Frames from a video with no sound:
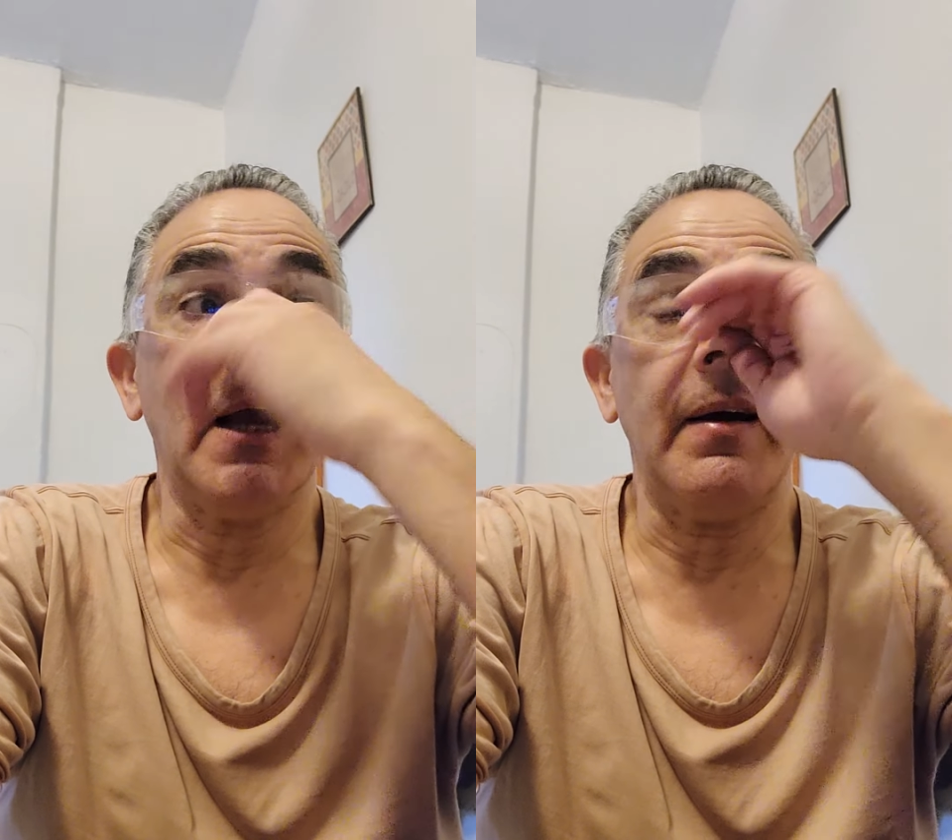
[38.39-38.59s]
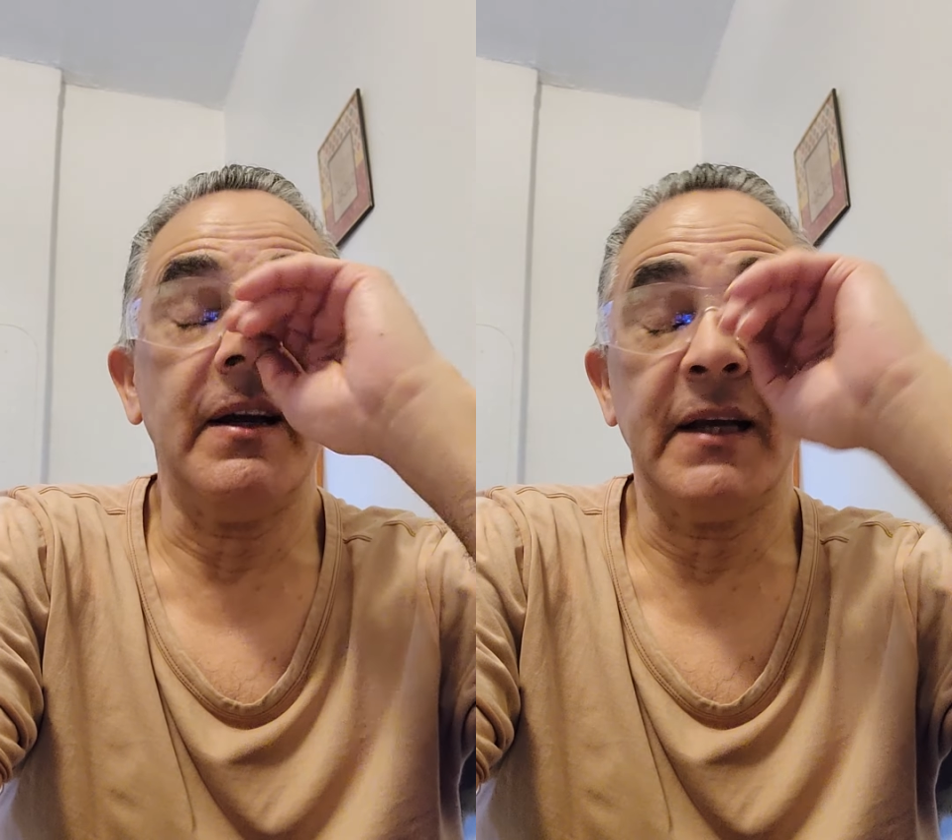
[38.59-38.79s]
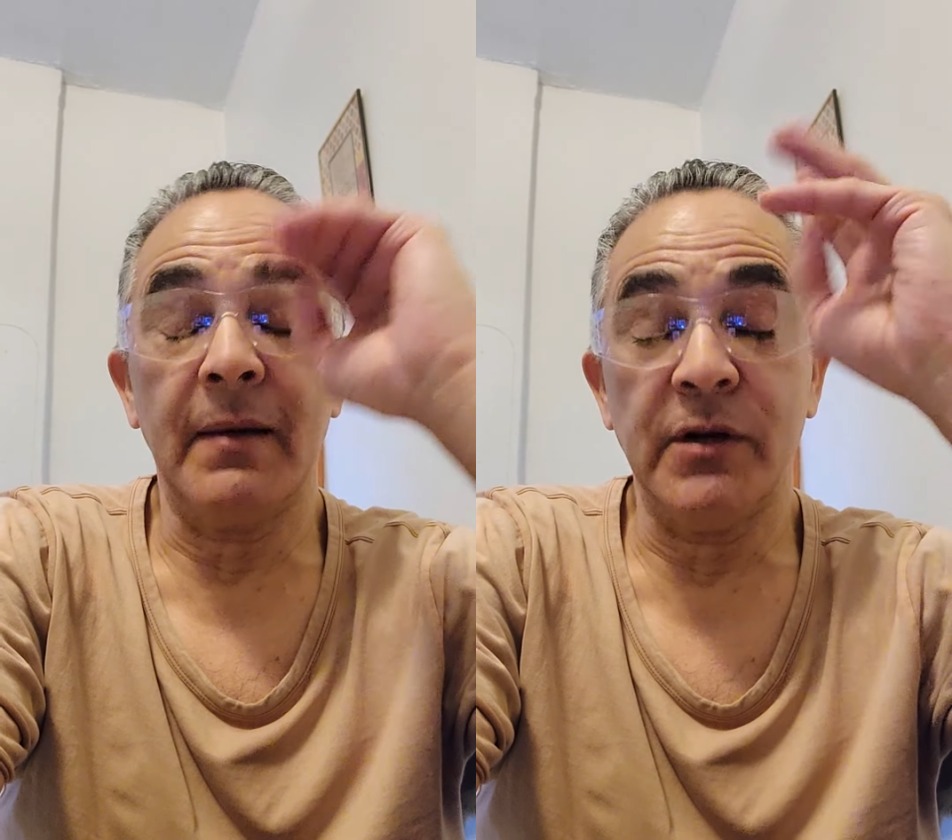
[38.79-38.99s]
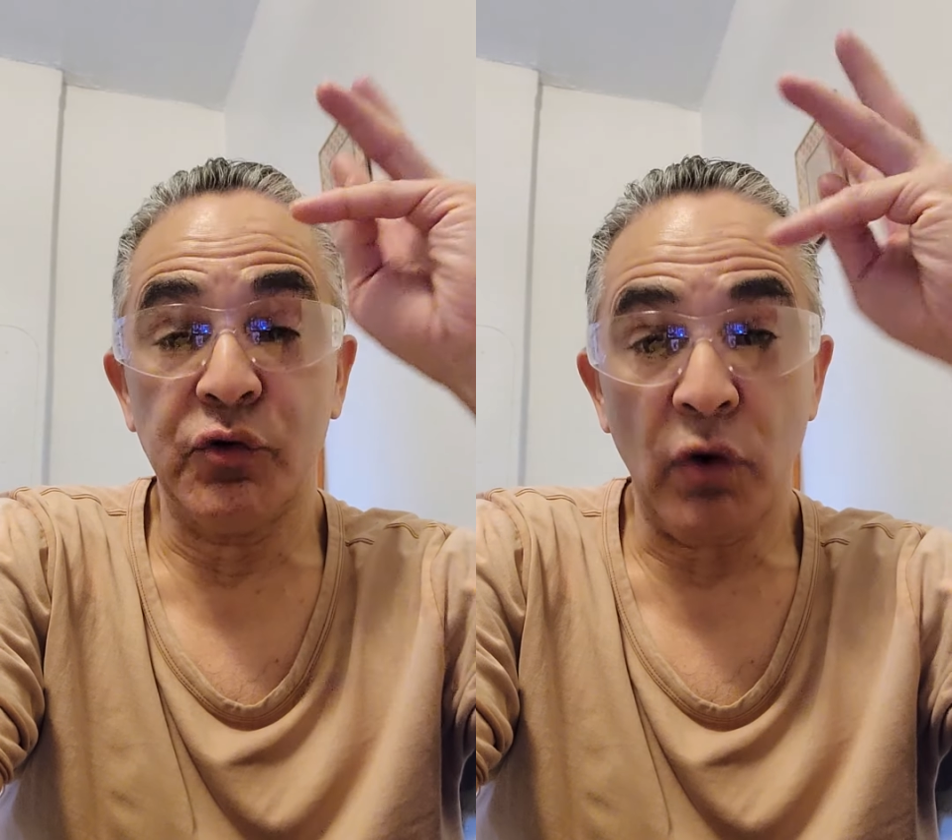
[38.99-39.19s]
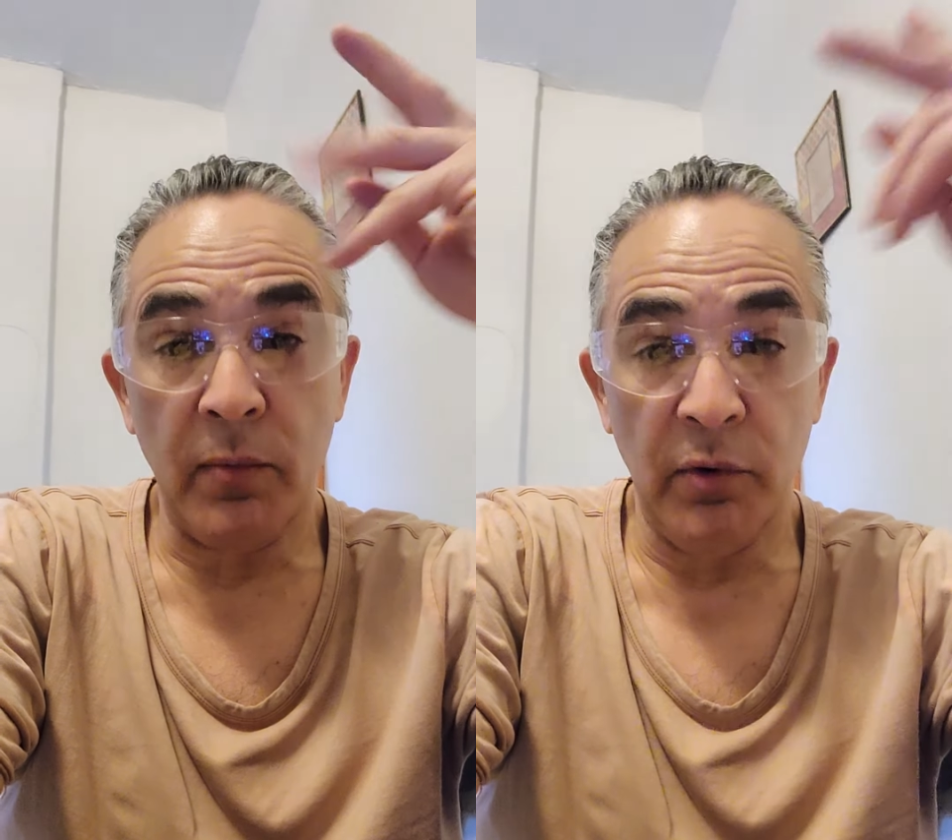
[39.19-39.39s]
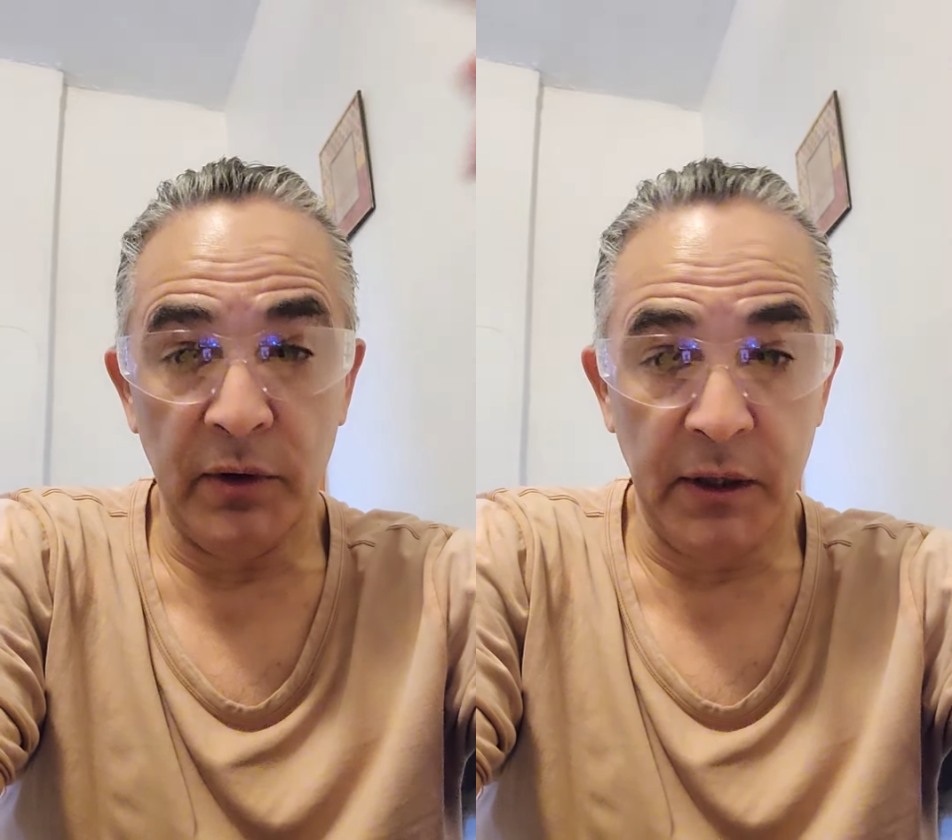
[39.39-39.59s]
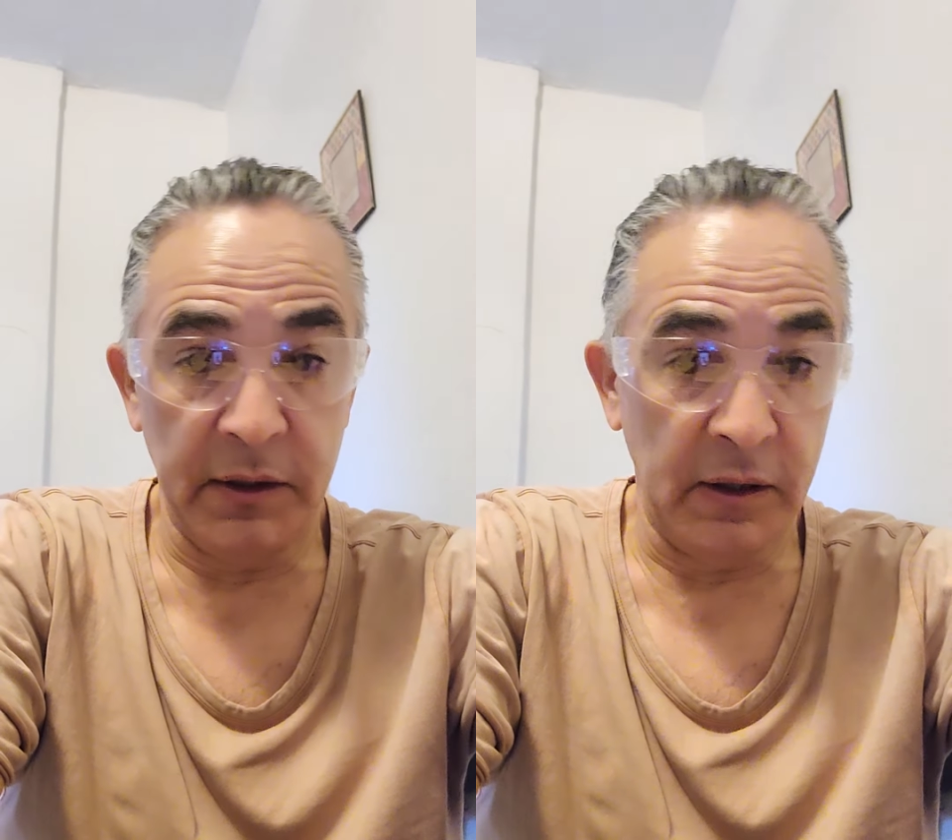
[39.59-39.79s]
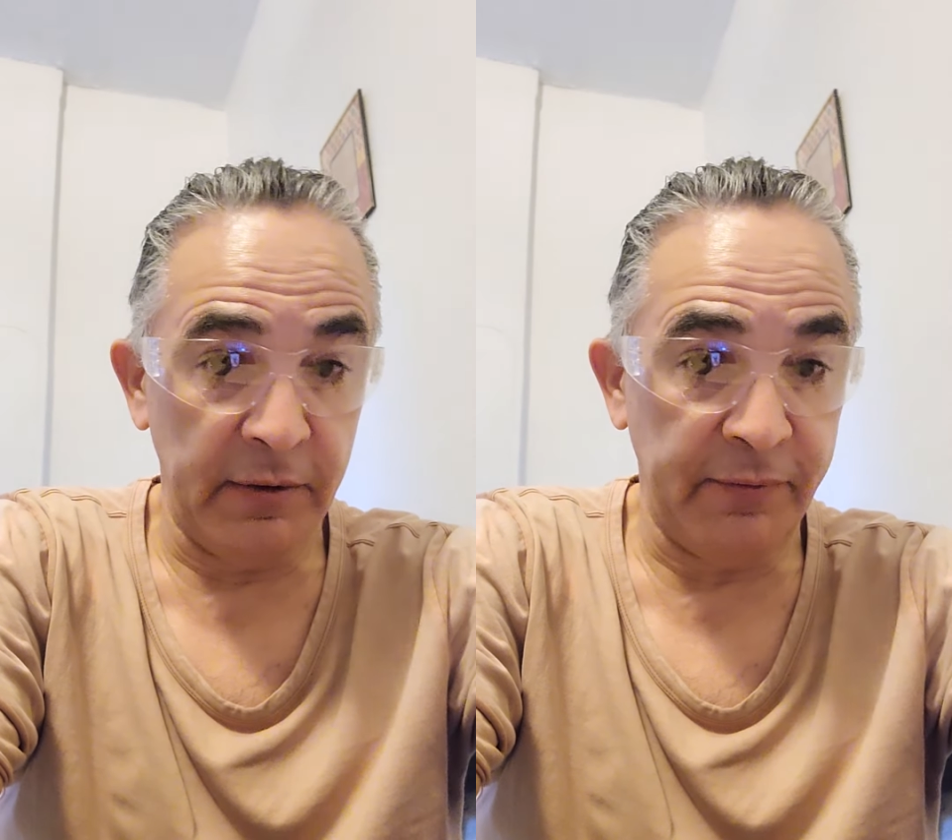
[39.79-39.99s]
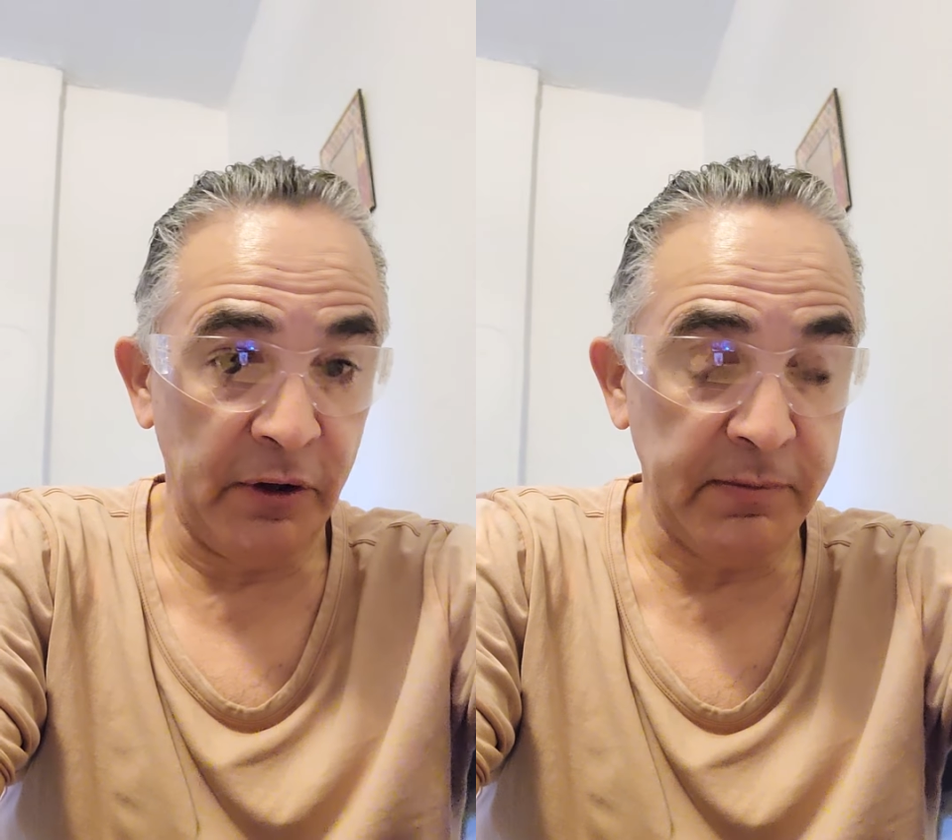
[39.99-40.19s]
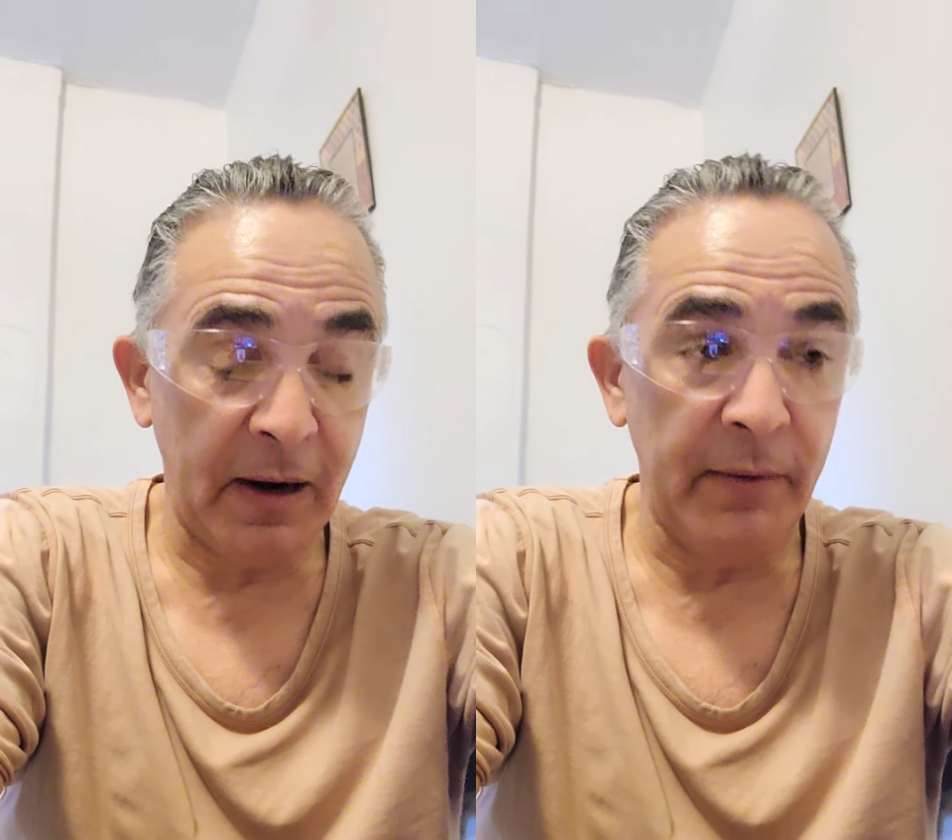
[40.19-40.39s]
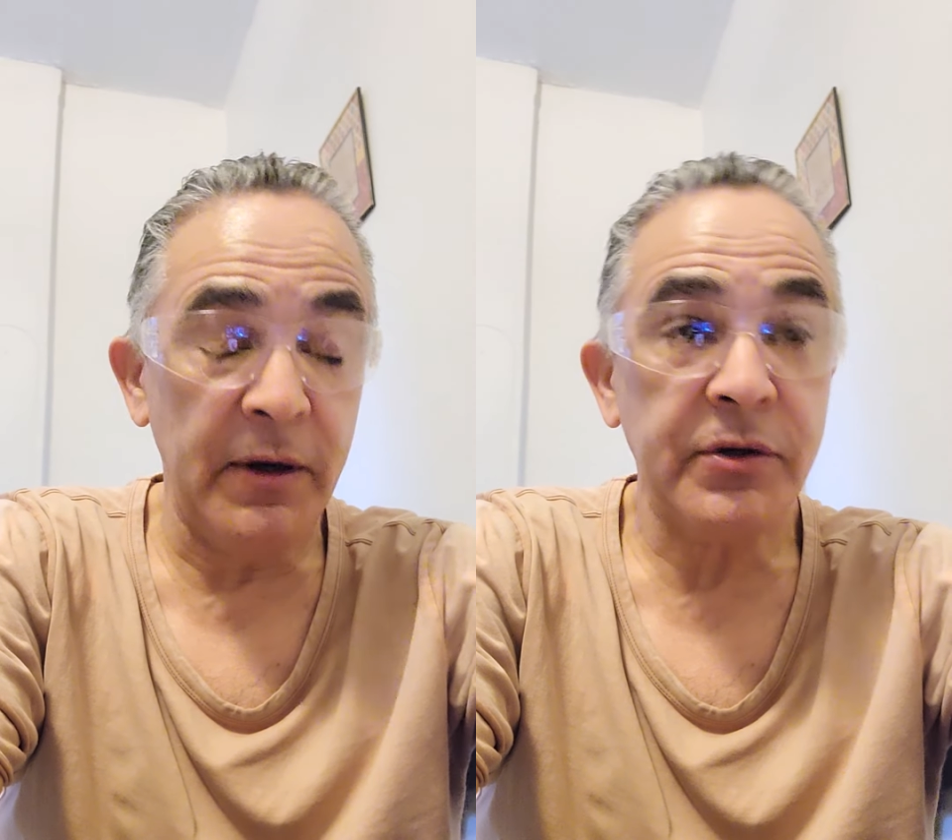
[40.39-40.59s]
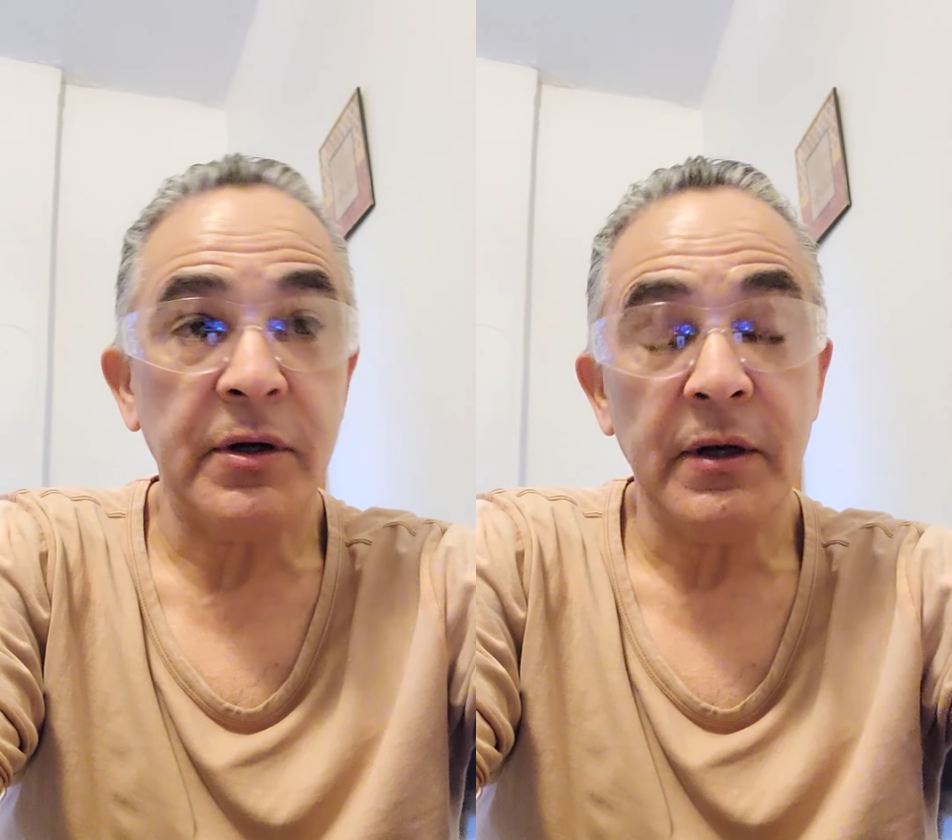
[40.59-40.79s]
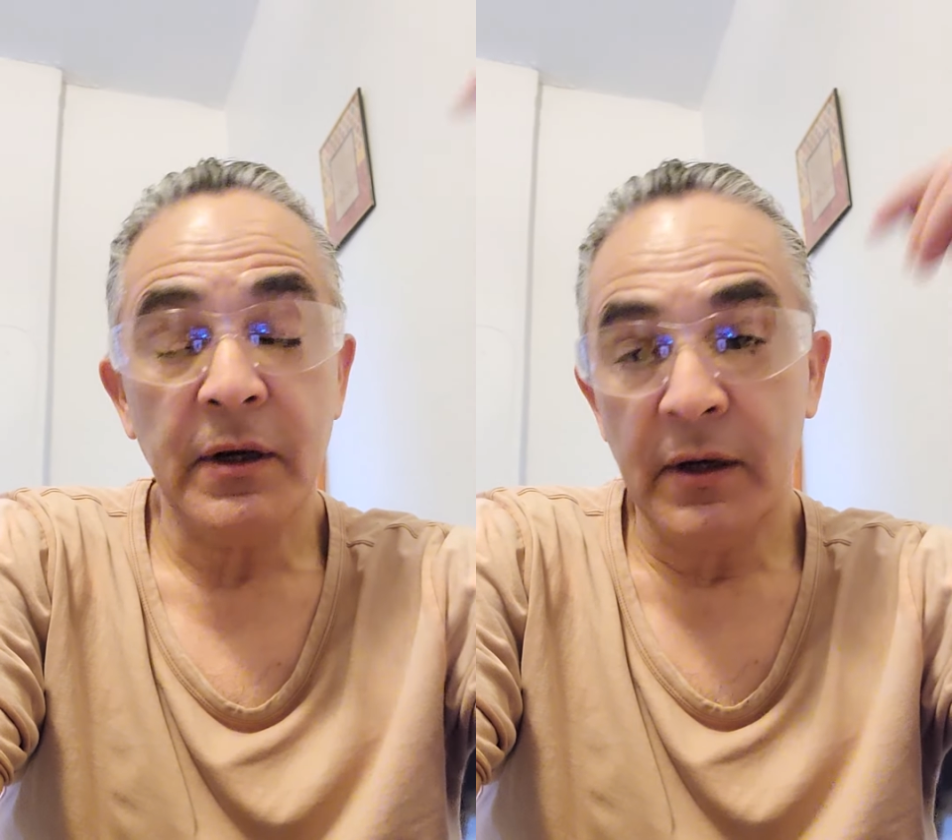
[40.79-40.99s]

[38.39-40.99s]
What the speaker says: it got me in trouble in the first marriage.